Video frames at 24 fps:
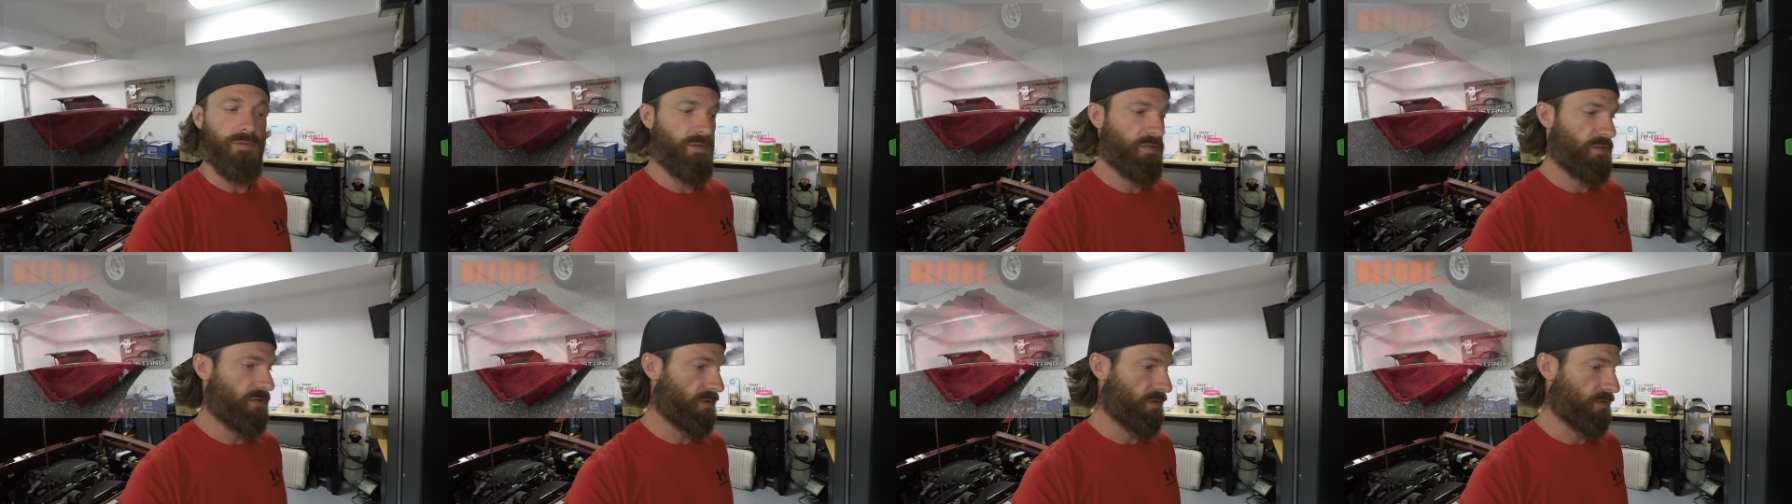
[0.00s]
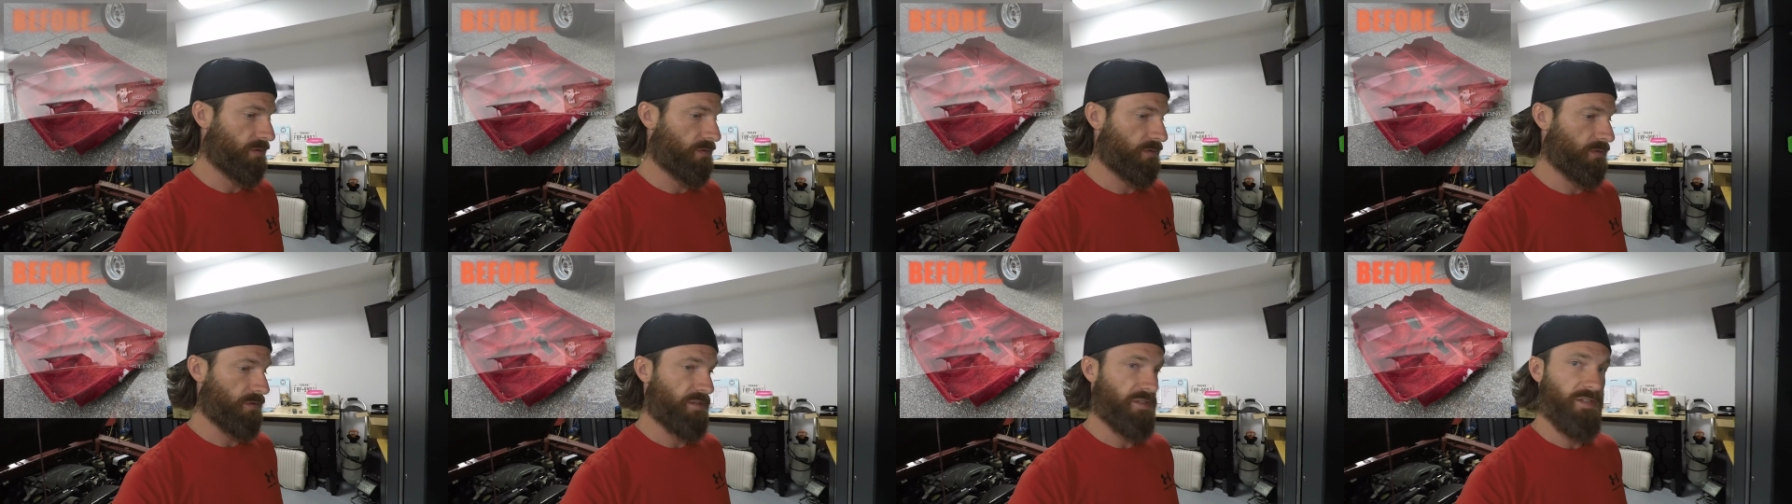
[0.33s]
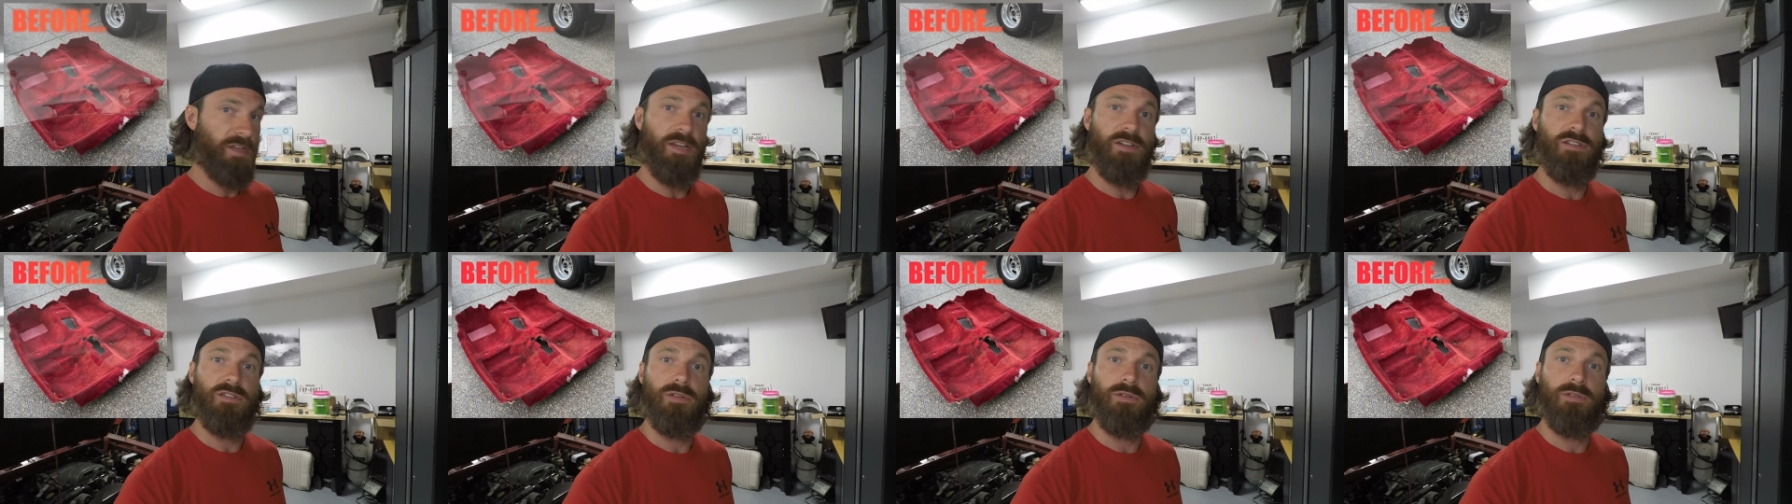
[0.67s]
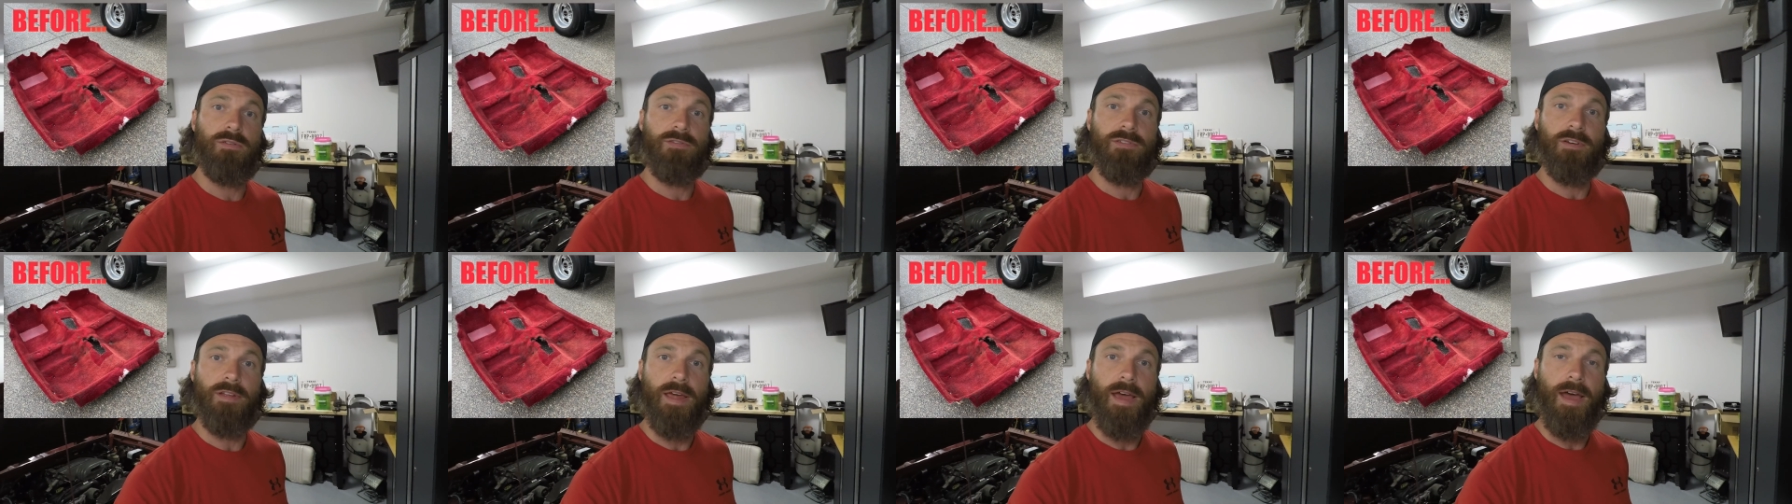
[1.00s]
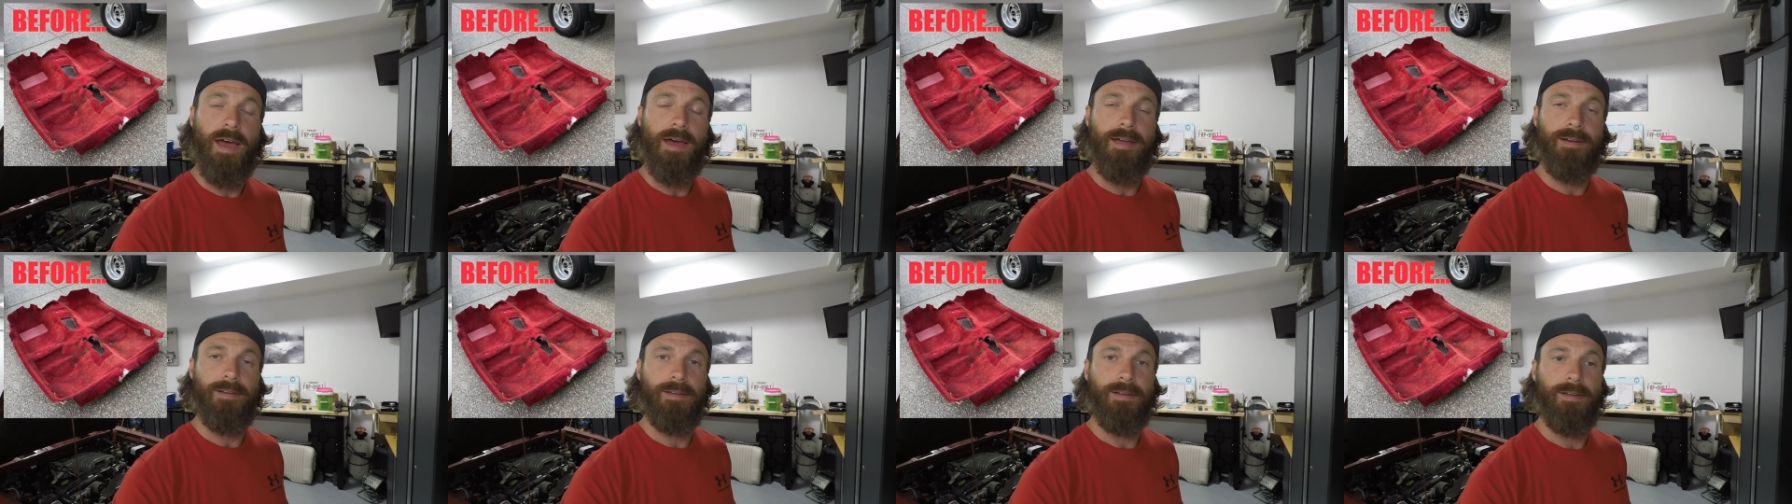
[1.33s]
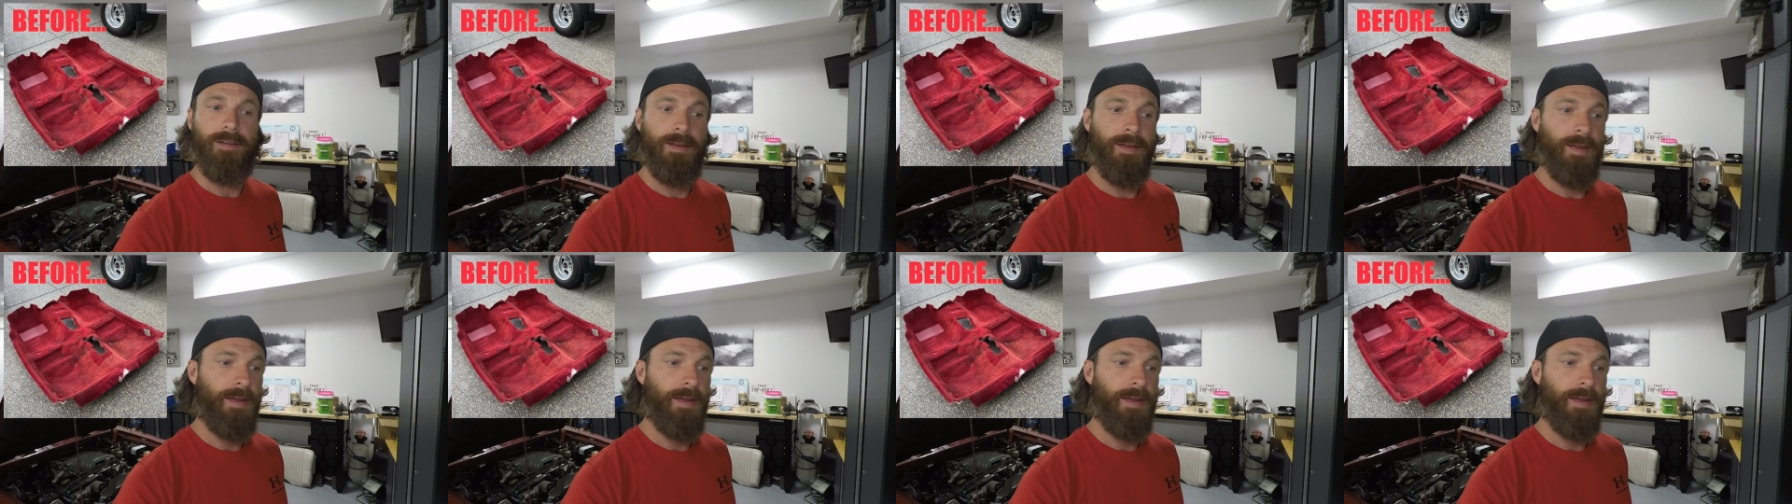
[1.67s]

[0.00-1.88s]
so stay tuned for that.